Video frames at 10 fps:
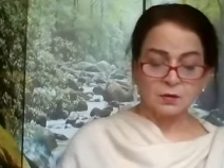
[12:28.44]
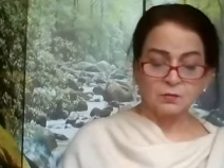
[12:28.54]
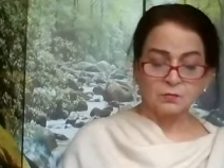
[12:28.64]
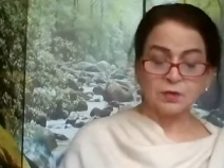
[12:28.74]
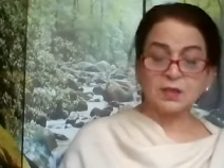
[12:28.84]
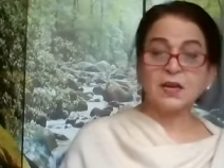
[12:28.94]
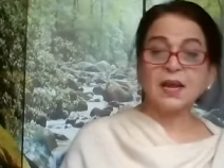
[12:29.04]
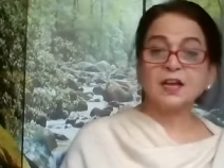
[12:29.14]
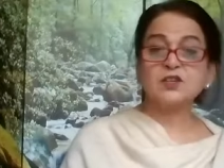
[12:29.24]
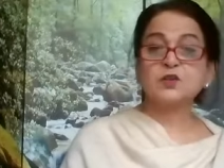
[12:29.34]
for the
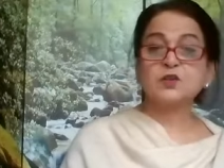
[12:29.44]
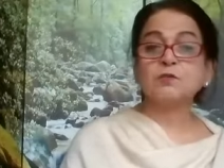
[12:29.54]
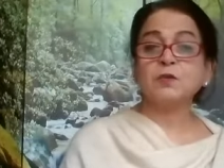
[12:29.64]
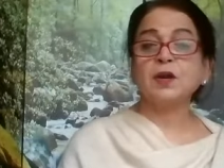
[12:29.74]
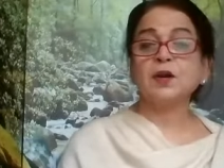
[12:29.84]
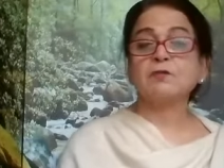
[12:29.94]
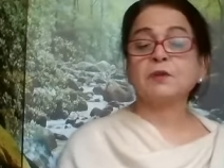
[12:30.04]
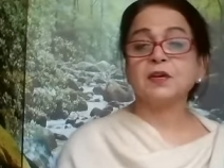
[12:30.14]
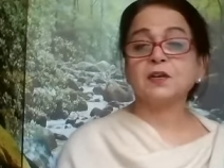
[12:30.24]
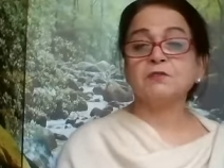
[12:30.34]
next field of
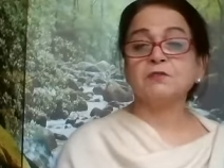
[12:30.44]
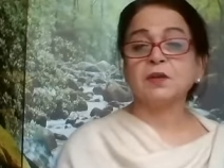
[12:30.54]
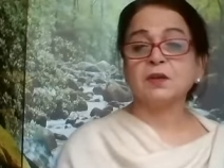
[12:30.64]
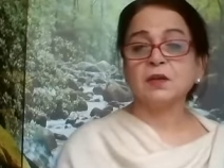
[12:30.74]
activity.